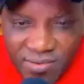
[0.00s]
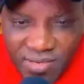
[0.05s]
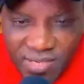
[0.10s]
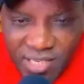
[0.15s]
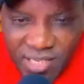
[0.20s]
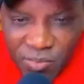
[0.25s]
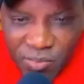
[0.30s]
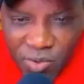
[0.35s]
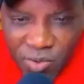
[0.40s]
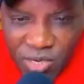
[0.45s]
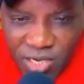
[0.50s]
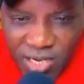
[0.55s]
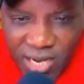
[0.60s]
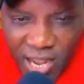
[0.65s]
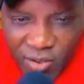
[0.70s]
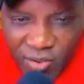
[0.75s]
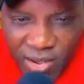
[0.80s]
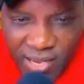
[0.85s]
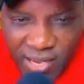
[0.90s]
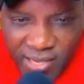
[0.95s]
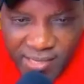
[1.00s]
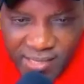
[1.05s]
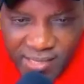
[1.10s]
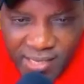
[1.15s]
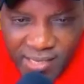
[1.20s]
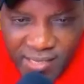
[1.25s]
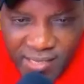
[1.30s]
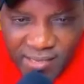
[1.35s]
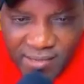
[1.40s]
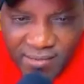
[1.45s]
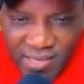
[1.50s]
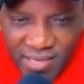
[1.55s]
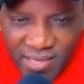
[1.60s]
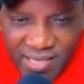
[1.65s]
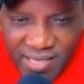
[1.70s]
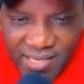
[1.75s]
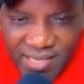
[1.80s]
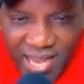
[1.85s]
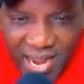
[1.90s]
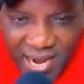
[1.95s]
This money that you are seeing
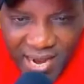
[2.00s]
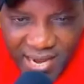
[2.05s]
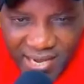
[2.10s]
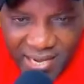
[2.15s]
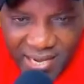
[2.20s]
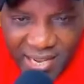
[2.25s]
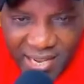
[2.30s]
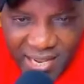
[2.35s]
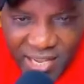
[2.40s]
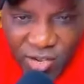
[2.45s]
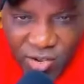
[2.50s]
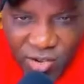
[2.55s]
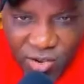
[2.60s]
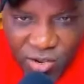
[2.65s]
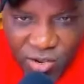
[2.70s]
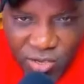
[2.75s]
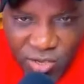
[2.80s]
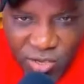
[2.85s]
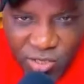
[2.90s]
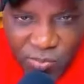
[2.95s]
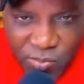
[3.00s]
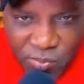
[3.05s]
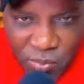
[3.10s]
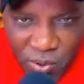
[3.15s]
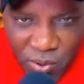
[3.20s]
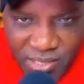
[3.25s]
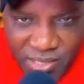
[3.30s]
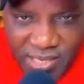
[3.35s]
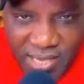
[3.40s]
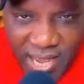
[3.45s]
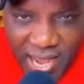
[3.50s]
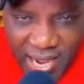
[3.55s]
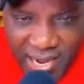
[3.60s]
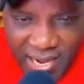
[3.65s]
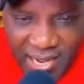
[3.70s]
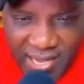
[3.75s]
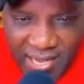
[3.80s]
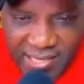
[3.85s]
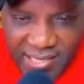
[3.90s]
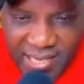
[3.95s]
is directly on your spot
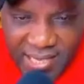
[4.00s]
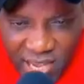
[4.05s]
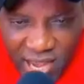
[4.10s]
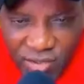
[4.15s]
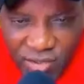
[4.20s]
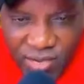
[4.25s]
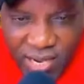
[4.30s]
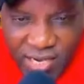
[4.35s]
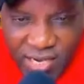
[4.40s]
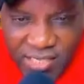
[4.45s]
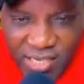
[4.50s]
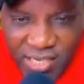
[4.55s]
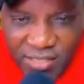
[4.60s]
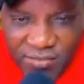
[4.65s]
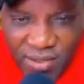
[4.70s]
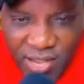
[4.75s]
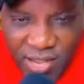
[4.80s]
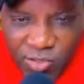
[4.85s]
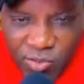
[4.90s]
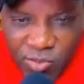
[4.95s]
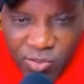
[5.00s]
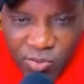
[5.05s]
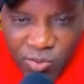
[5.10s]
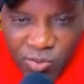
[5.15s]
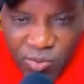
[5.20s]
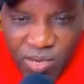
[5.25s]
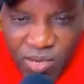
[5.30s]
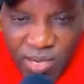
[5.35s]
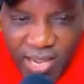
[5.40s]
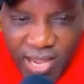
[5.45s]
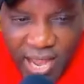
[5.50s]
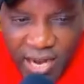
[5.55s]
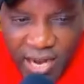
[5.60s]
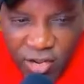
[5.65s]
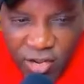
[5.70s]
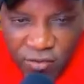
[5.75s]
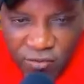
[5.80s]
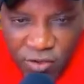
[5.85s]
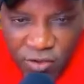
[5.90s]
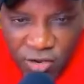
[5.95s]
account, and you can transfer it to
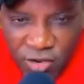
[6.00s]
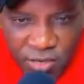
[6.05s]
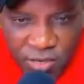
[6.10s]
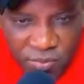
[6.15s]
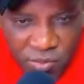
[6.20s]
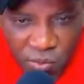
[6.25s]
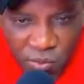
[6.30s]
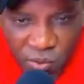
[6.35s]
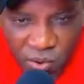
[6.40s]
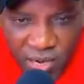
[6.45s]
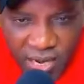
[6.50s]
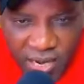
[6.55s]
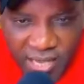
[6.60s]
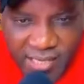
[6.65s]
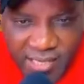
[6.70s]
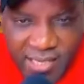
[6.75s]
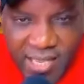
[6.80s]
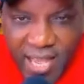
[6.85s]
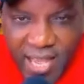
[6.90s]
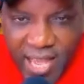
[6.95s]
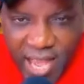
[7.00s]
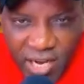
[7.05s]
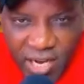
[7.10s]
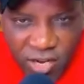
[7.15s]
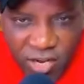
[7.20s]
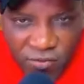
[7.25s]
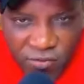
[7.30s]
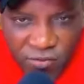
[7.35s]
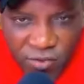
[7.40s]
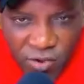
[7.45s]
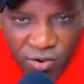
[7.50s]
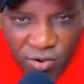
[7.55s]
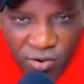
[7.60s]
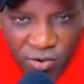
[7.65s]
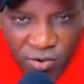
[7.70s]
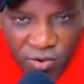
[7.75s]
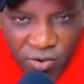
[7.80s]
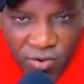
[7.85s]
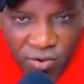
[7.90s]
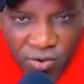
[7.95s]
any of your crypto wallet, any of
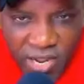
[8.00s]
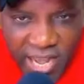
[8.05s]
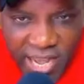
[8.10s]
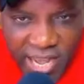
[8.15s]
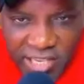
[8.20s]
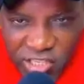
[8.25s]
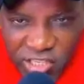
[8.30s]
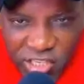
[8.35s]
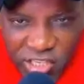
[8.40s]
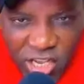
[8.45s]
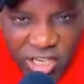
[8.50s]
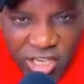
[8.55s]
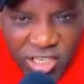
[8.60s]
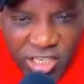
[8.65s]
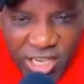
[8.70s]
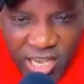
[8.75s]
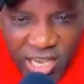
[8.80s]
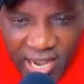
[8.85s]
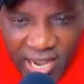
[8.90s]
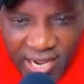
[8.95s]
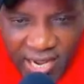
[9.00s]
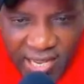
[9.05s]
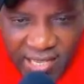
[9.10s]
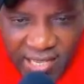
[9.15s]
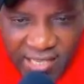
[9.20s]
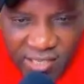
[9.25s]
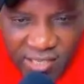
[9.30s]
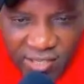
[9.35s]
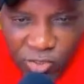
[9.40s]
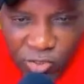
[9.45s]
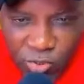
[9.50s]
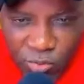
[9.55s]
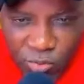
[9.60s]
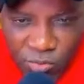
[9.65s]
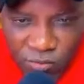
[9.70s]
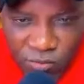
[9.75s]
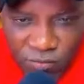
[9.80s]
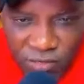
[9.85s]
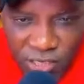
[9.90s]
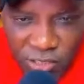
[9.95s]
your exchange account. To
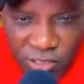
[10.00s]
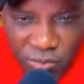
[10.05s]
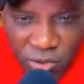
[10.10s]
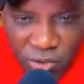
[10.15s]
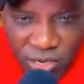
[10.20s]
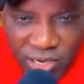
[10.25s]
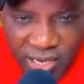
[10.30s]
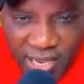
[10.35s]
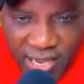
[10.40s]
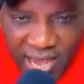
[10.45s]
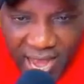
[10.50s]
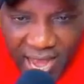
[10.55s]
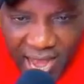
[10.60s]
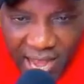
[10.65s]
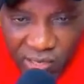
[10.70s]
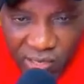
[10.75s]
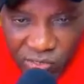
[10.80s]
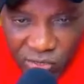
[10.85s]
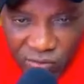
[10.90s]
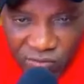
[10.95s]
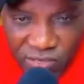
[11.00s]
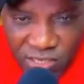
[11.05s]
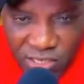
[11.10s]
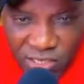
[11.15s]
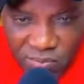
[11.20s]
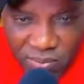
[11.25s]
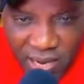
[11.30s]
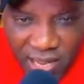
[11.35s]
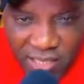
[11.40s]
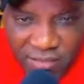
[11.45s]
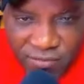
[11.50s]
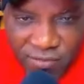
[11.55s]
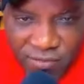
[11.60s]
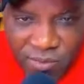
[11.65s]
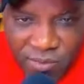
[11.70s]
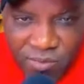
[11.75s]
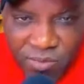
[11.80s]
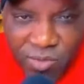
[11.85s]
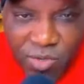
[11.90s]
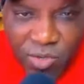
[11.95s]
move this money out of this
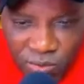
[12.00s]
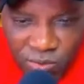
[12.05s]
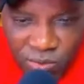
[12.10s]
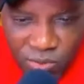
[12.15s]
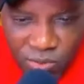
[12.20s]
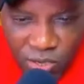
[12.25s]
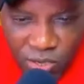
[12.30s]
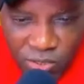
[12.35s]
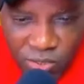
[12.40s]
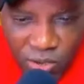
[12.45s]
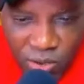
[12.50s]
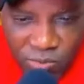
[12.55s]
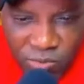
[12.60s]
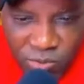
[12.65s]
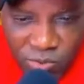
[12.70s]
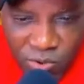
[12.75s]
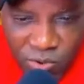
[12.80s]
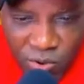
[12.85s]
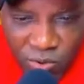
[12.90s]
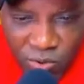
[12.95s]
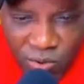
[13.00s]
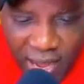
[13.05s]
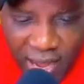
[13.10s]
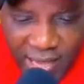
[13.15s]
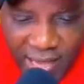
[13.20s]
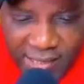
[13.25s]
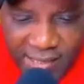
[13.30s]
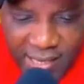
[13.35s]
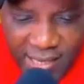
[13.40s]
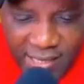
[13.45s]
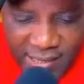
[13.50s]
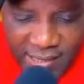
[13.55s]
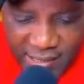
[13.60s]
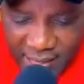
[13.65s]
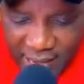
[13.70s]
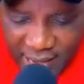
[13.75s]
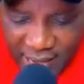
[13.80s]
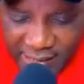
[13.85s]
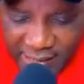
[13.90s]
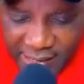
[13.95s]
platform, you just come to your asset.
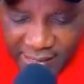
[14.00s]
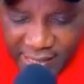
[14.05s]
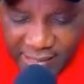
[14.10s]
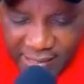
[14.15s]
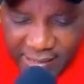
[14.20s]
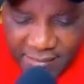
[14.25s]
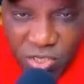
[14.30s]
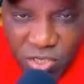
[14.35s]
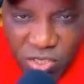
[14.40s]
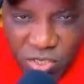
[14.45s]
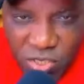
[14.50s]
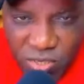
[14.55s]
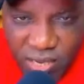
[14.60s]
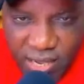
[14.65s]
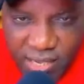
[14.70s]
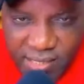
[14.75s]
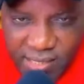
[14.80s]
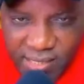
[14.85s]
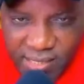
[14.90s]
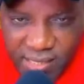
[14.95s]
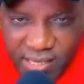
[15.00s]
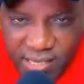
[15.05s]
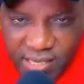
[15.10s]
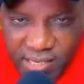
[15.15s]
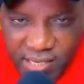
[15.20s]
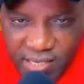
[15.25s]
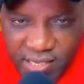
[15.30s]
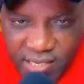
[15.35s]
You can see